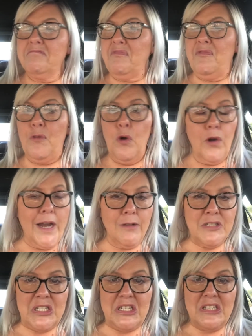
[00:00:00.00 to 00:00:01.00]
4
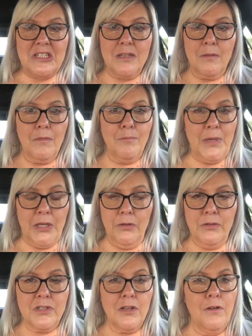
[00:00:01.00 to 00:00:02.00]
ounces
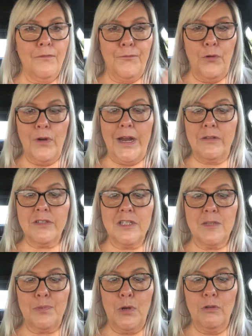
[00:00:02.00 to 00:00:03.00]
meals, 4
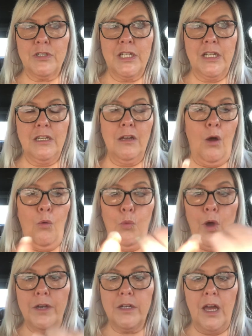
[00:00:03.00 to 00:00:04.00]
ounces of protein,
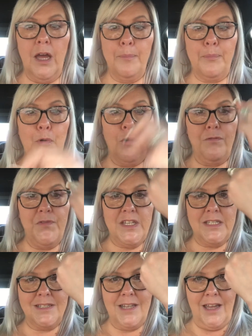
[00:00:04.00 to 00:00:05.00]
1 cup or
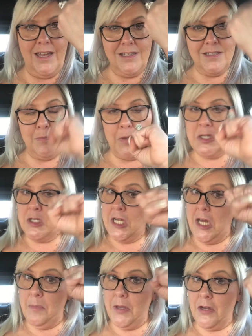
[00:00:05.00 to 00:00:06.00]
fist size, depends on
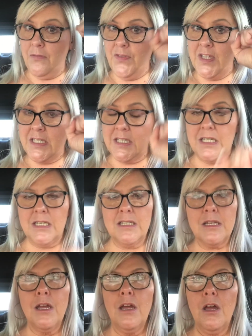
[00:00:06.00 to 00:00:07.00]
how big your fist is.
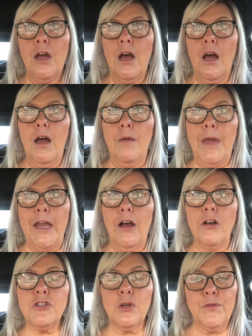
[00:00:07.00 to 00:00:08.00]
And
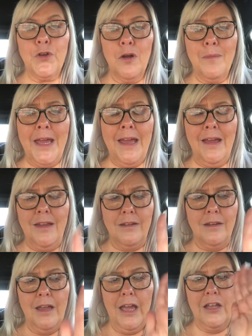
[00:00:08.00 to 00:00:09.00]
also, if you're a man
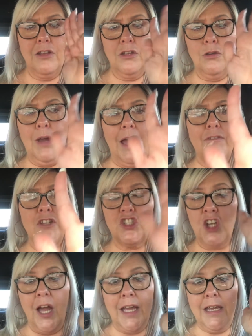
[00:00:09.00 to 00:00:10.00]
and you have a
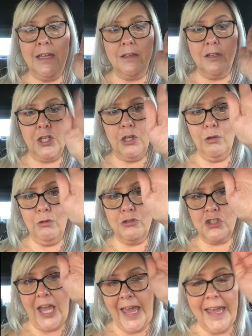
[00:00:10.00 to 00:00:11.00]
giant,
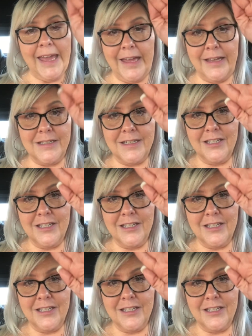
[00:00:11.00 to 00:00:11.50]
huge hand,